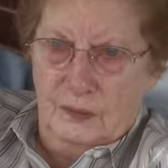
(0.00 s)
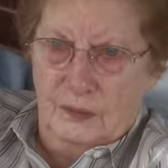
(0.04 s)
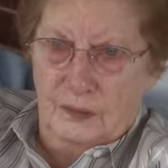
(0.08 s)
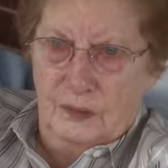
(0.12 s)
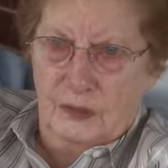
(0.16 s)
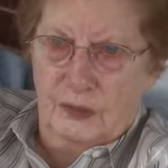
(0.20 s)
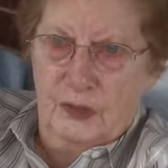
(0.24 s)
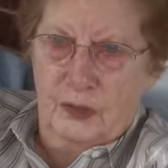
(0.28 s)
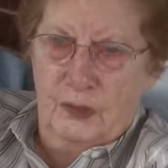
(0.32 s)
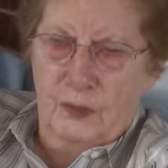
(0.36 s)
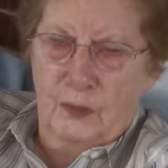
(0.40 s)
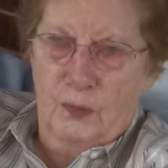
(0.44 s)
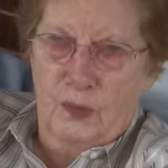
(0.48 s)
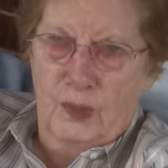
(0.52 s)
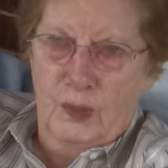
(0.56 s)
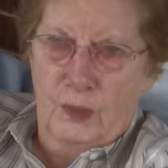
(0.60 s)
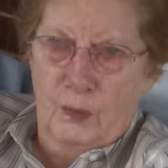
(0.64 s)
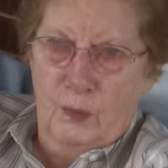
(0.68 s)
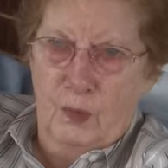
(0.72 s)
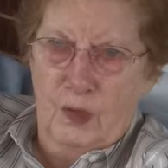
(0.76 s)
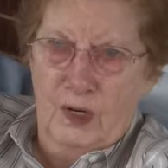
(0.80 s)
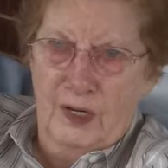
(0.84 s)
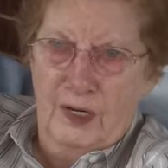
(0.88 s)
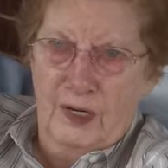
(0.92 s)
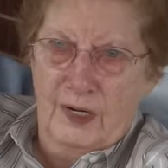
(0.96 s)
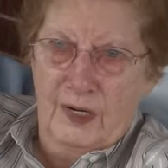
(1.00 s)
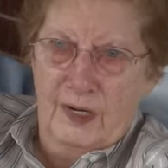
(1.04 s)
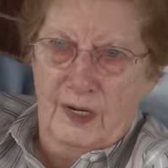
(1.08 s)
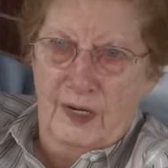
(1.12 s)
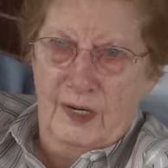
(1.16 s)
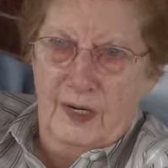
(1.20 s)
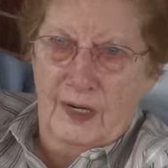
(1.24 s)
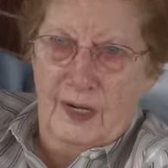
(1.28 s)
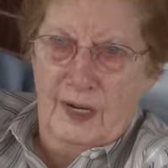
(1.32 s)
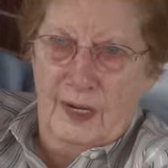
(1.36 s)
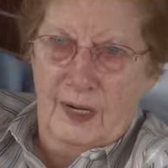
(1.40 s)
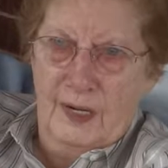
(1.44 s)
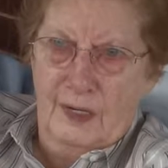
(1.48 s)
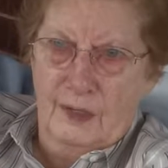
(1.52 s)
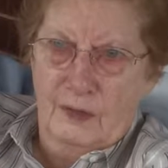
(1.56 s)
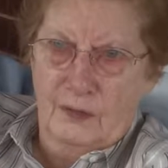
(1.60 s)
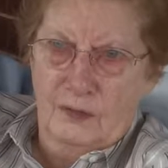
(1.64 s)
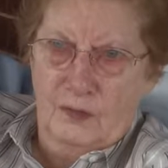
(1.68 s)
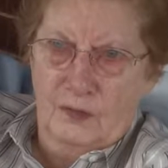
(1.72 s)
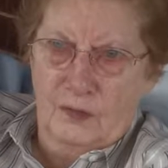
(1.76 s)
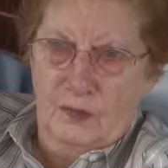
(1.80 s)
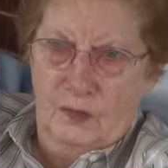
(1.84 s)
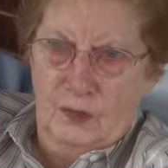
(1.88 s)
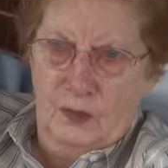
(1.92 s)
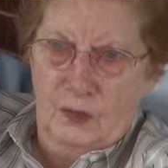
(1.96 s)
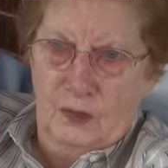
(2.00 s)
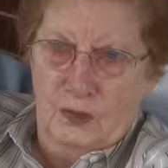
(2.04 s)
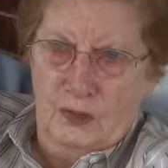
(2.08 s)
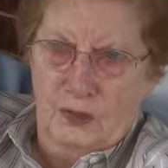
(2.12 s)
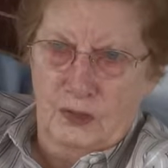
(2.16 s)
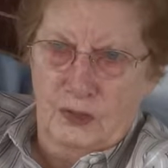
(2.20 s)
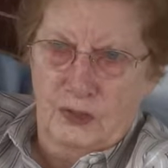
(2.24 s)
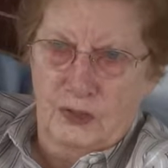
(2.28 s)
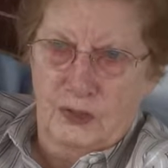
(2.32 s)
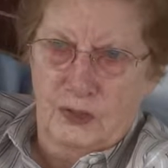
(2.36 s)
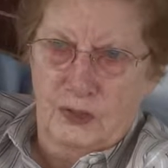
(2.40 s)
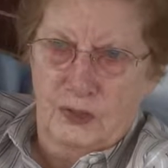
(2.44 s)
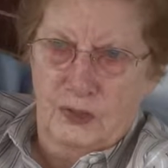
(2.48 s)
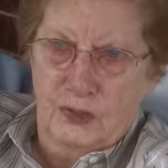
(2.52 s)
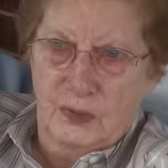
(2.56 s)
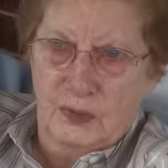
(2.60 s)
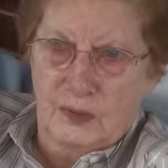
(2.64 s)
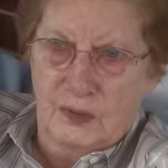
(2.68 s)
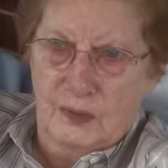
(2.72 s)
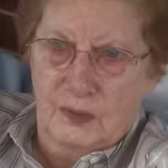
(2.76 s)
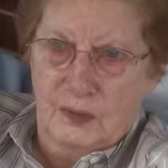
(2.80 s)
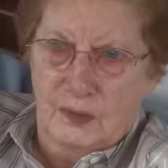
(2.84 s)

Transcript: so we rented it out furnished